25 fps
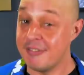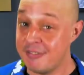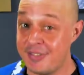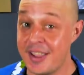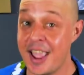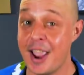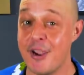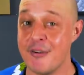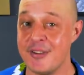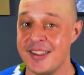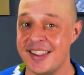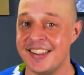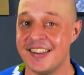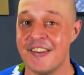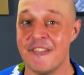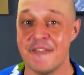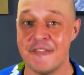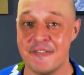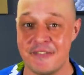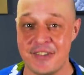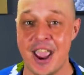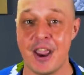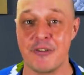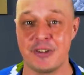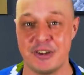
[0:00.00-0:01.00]
Very,
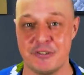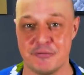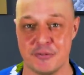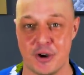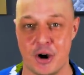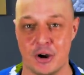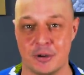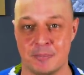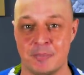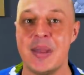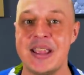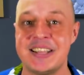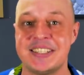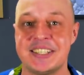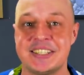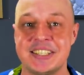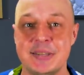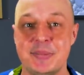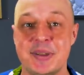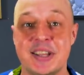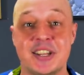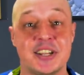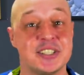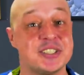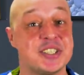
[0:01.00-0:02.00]
very wrong. Basically
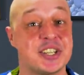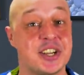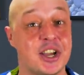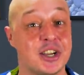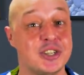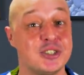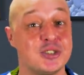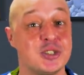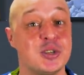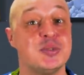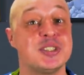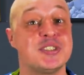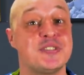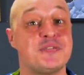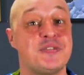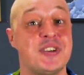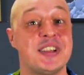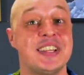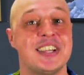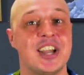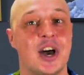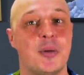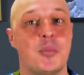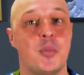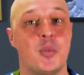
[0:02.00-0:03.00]
because the country was
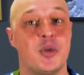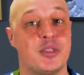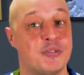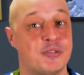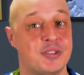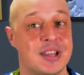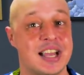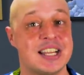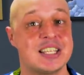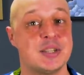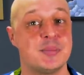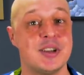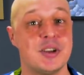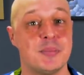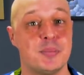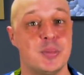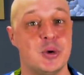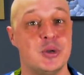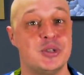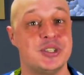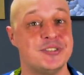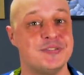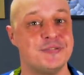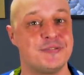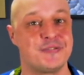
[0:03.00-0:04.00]
filling up with Vladimir
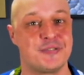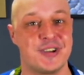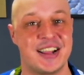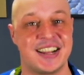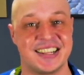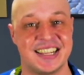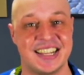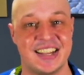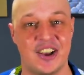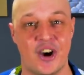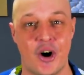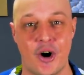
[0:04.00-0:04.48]
Putin-friendly